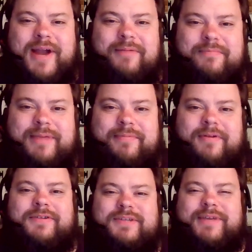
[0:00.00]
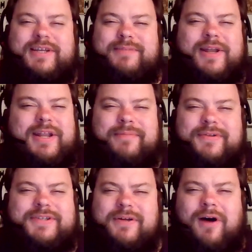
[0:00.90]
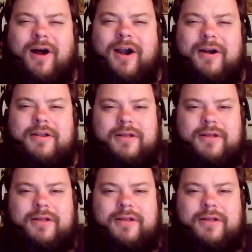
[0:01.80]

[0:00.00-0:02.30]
people. It just makes my nipples so hard.